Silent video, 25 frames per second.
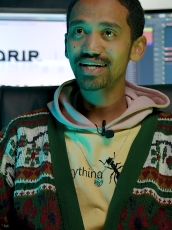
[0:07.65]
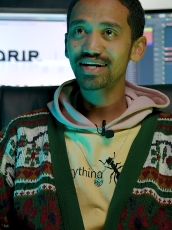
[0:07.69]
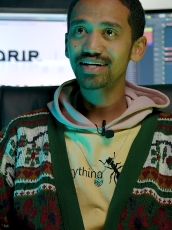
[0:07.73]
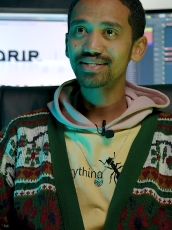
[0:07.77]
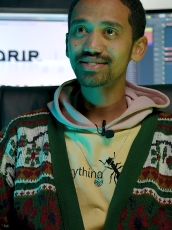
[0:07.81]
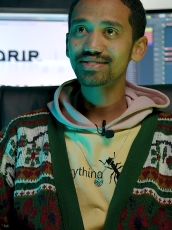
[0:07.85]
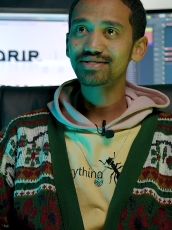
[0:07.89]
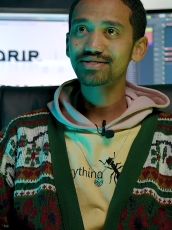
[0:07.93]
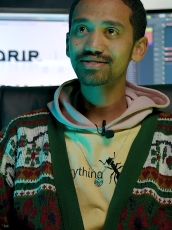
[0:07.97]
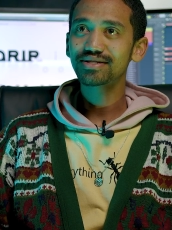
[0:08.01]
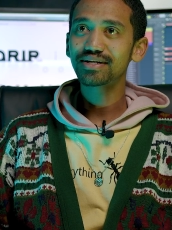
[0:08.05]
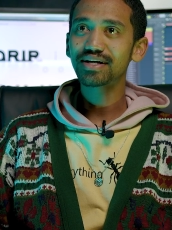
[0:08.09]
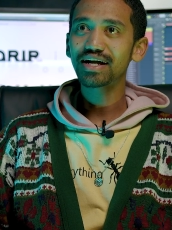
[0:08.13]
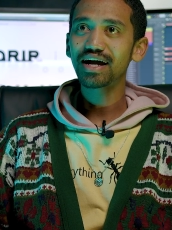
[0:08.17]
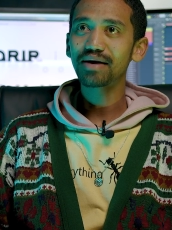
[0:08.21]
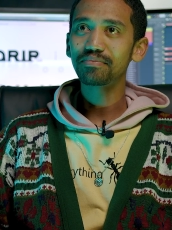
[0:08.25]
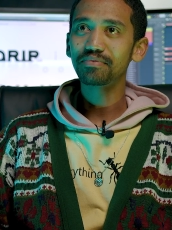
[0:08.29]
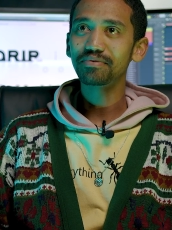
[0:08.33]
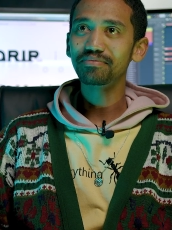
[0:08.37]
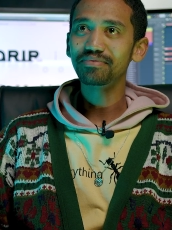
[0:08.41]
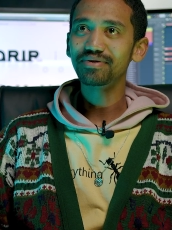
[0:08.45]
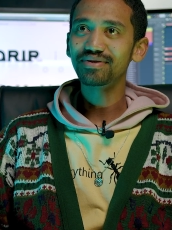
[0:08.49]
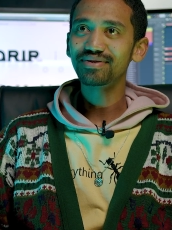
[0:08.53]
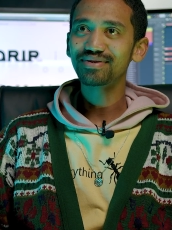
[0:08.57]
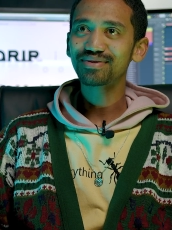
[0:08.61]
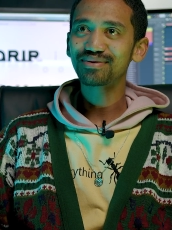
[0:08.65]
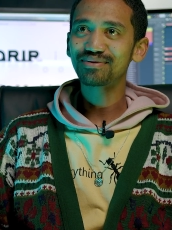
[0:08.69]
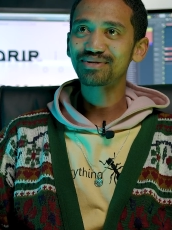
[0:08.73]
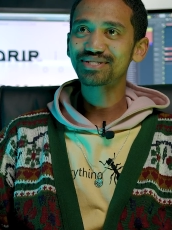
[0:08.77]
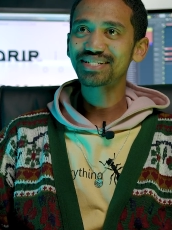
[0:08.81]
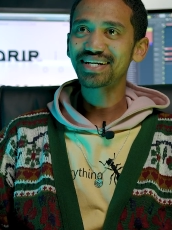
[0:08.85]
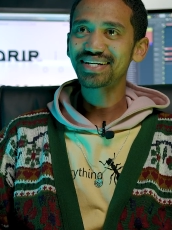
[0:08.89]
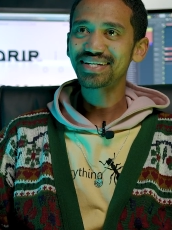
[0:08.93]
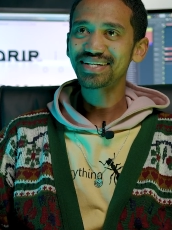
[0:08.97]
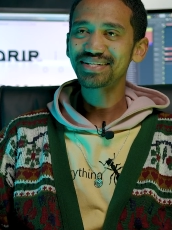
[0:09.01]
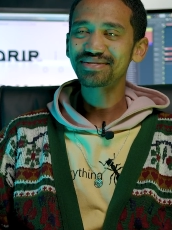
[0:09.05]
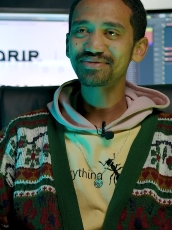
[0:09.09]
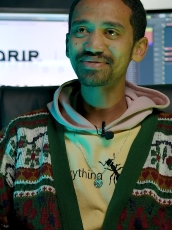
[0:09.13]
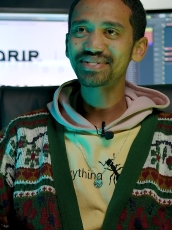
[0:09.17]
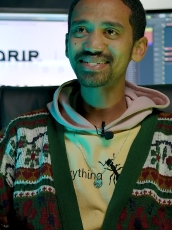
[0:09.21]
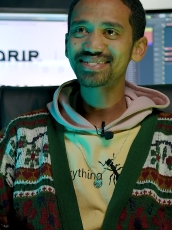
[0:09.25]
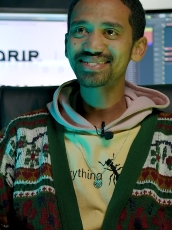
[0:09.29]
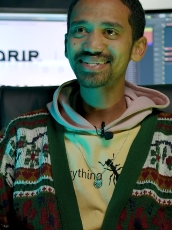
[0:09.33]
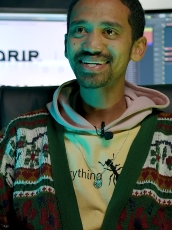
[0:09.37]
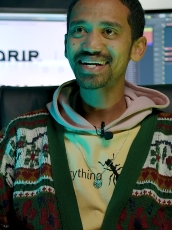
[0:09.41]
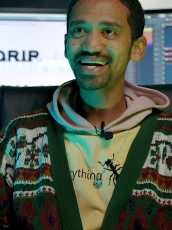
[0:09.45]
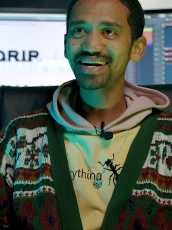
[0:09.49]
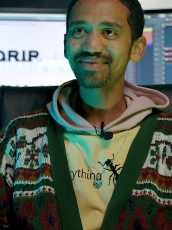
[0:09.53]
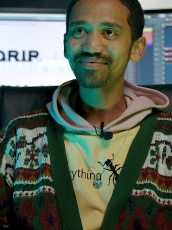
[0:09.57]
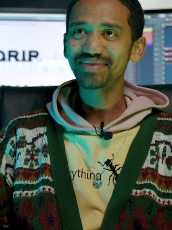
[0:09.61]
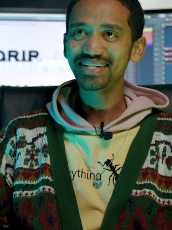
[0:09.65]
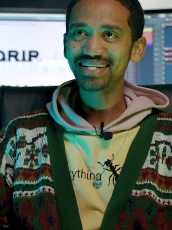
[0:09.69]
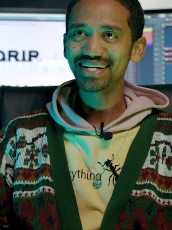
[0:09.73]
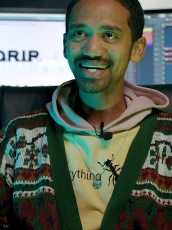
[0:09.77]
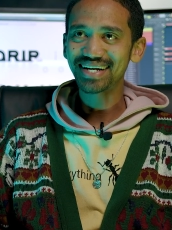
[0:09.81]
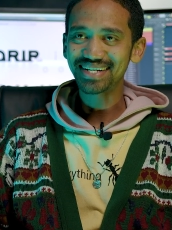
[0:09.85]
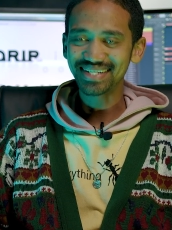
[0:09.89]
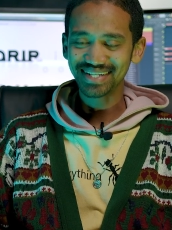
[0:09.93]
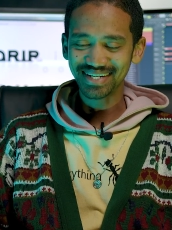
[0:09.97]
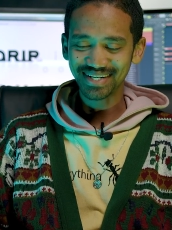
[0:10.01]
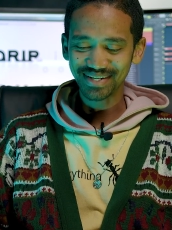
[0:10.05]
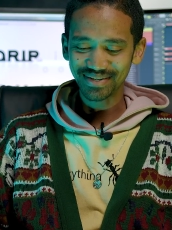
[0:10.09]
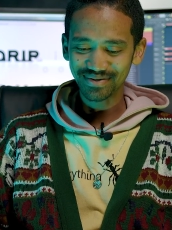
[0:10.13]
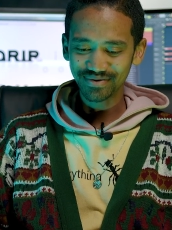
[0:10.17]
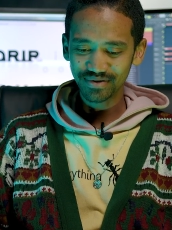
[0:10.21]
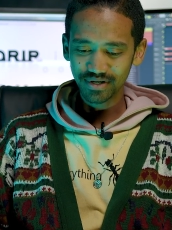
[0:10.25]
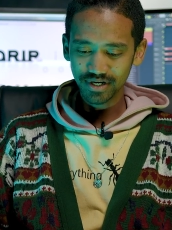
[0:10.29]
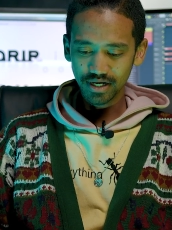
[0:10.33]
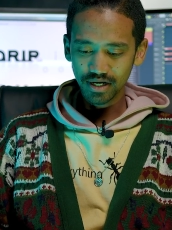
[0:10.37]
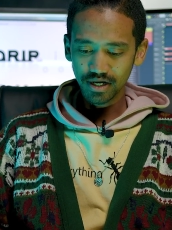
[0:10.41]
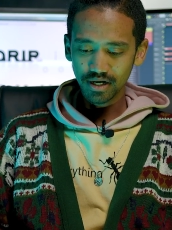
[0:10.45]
undescribable, because I need to describe it right now.